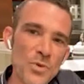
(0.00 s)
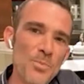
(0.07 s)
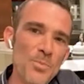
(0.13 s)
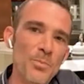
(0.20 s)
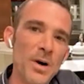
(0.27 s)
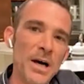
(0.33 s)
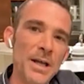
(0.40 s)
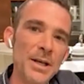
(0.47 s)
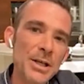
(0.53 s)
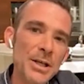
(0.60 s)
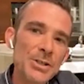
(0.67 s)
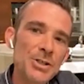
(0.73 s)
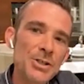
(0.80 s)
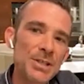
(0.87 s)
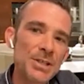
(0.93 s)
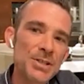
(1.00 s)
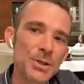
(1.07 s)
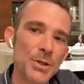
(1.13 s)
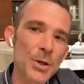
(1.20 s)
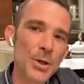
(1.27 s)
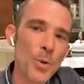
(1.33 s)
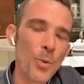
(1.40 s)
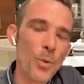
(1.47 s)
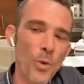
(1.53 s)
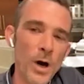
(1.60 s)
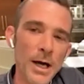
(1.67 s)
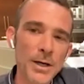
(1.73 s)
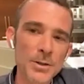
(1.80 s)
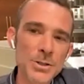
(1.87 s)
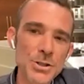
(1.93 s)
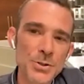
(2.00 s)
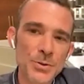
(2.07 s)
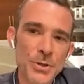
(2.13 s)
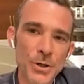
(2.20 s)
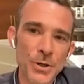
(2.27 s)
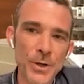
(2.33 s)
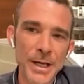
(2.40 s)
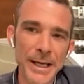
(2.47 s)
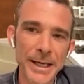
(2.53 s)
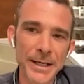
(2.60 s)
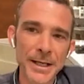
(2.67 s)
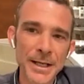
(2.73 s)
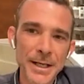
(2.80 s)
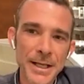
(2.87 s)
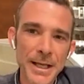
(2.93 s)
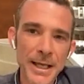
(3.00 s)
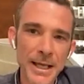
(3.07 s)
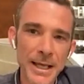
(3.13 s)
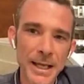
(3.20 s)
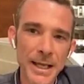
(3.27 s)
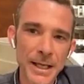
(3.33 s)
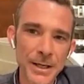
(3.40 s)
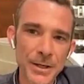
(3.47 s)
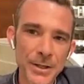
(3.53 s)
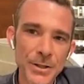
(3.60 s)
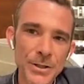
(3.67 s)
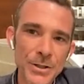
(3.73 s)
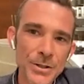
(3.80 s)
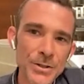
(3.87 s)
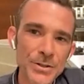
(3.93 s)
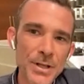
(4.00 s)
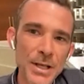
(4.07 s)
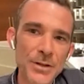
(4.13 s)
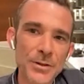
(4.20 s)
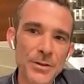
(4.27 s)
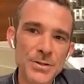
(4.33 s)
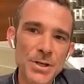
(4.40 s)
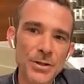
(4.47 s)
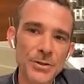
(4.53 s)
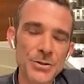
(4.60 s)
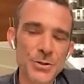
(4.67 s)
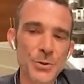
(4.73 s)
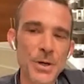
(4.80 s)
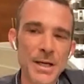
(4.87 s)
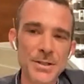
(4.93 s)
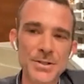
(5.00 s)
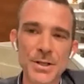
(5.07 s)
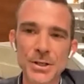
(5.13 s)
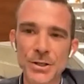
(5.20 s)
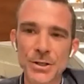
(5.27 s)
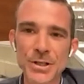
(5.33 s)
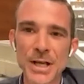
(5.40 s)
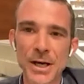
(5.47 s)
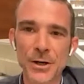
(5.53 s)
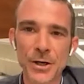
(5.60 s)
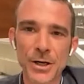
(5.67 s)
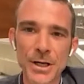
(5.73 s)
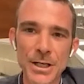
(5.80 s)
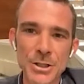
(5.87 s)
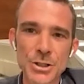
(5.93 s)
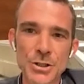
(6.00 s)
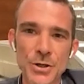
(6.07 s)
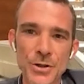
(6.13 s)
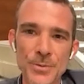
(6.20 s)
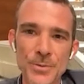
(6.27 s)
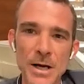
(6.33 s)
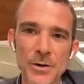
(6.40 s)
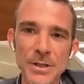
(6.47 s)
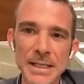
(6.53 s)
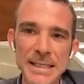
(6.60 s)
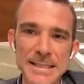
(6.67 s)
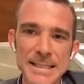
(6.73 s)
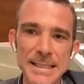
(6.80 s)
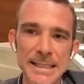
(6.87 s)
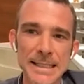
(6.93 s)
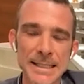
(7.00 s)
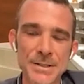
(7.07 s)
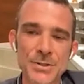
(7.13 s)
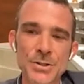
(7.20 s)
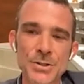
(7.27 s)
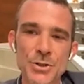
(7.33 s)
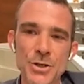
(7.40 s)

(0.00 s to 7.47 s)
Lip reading: But Jason, why don't you go ahead and take those other 2 eggs on your counter and show them how easy it is to